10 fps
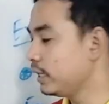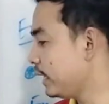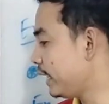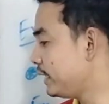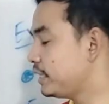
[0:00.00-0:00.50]

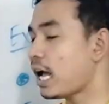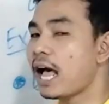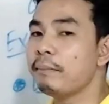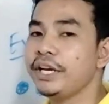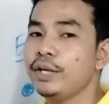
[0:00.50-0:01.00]
And there
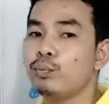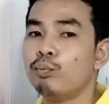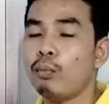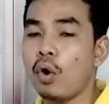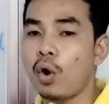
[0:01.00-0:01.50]
are
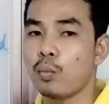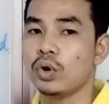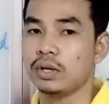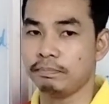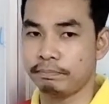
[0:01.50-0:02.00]
many
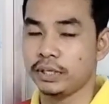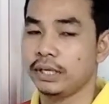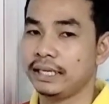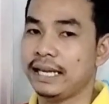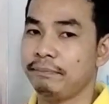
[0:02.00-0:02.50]

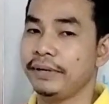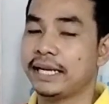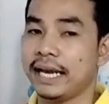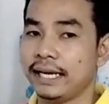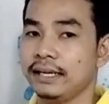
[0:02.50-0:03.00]
more verbs that
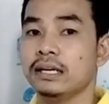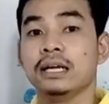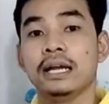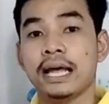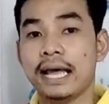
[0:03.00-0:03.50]
we can